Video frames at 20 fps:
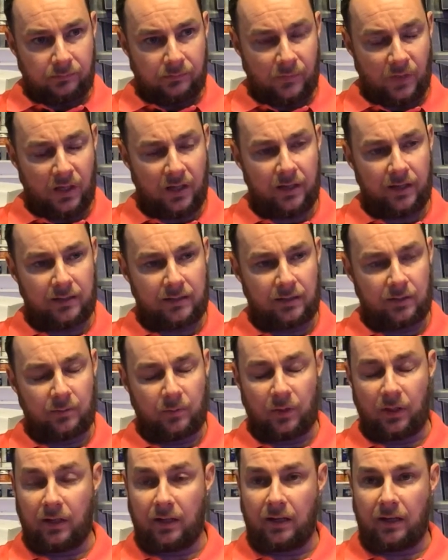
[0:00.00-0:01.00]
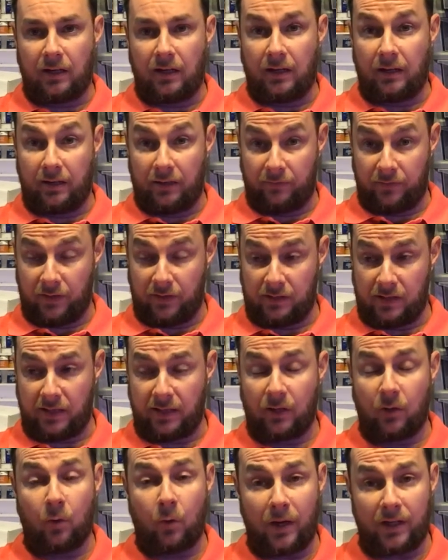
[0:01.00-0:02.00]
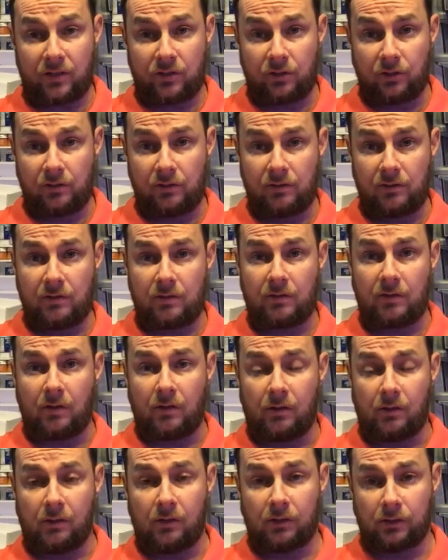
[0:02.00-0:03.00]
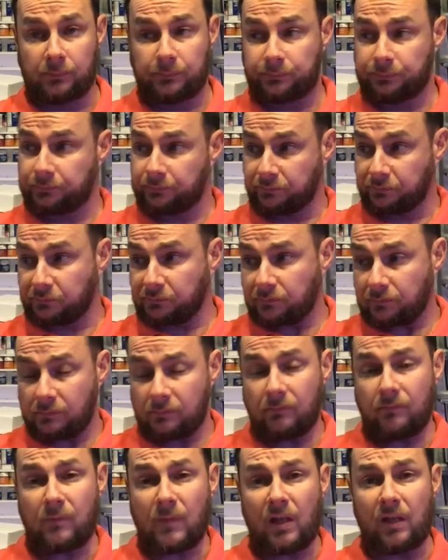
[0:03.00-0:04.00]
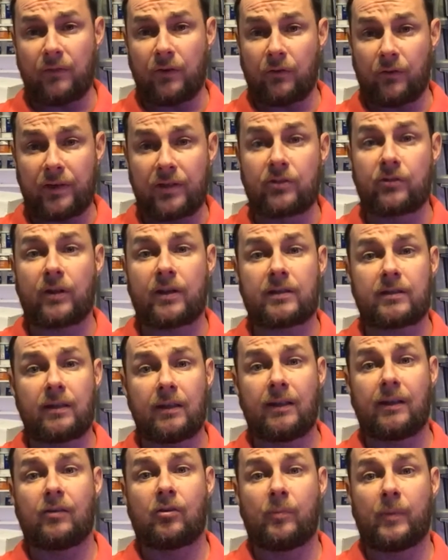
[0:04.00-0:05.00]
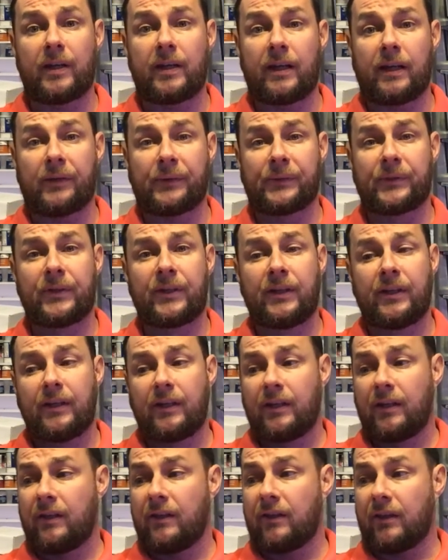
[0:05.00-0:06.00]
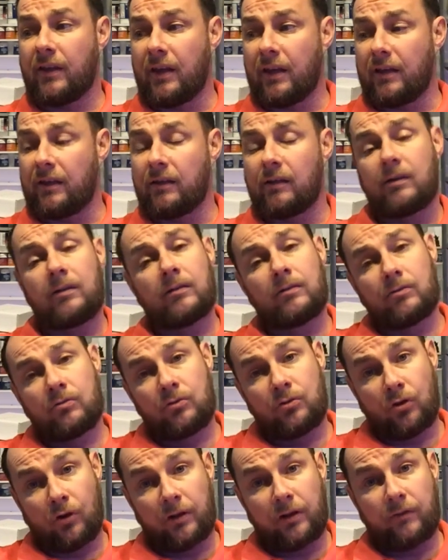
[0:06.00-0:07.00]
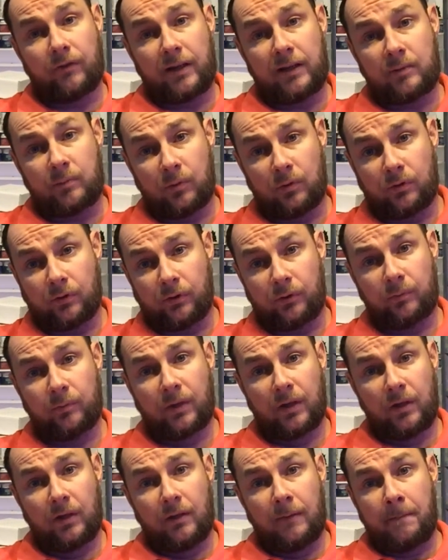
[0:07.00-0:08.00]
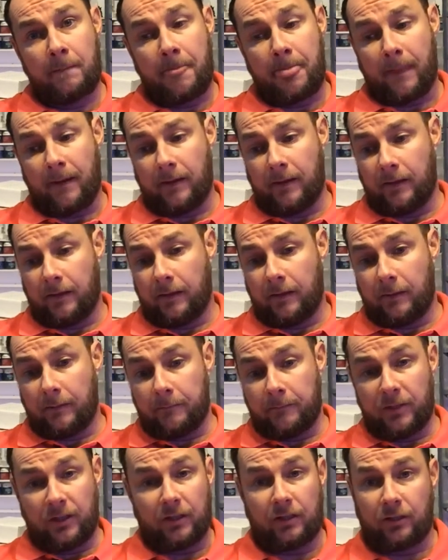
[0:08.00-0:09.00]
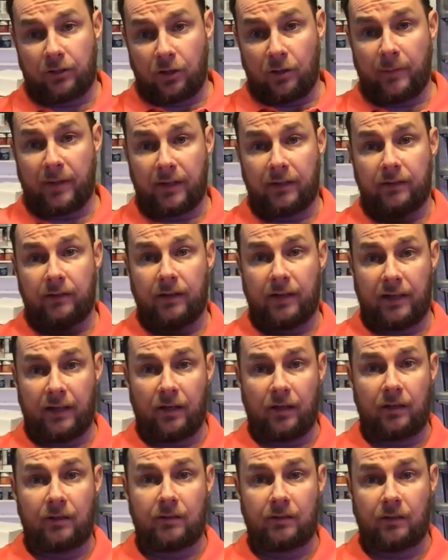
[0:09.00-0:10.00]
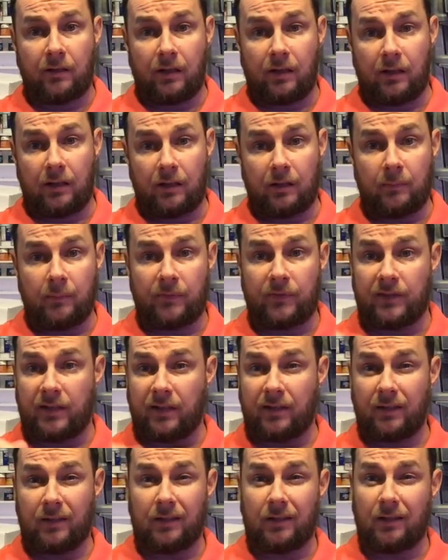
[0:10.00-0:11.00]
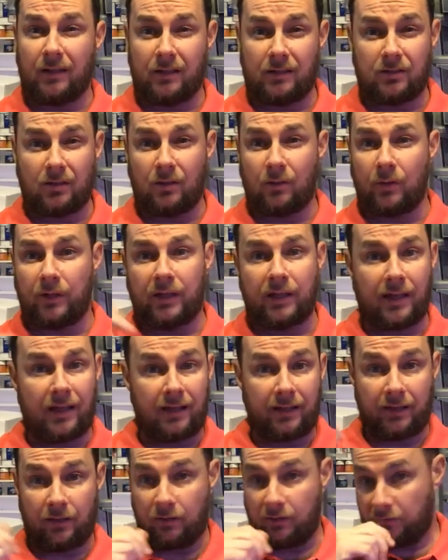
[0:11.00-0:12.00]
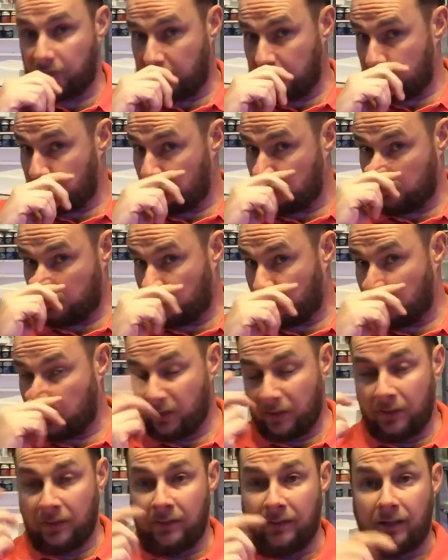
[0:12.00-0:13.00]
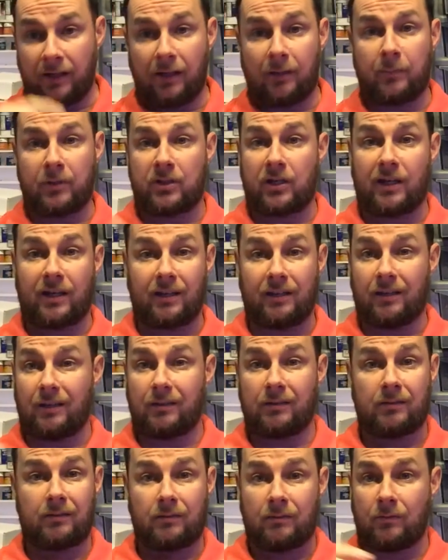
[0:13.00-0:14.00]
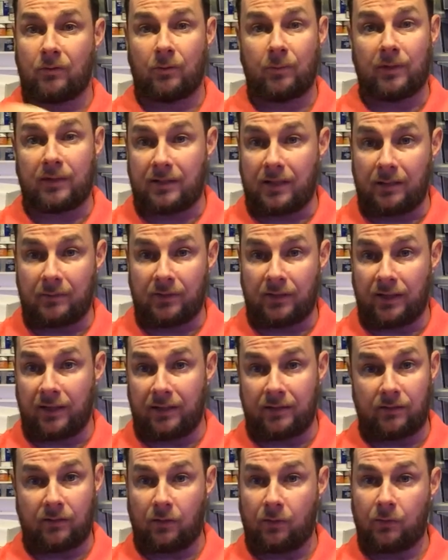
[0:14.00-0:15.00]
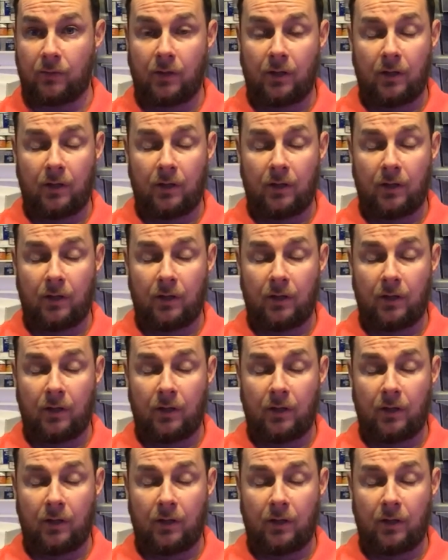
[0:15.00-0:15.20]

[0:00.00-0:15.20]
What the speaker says: Yeah, that's as well. If there's any questions, or if you're interested in coming down, then join the Facebook group. You can comment here if there's anything that you need to know or you can't get on the Facebook group. I'll be checking this a couple of times a day, so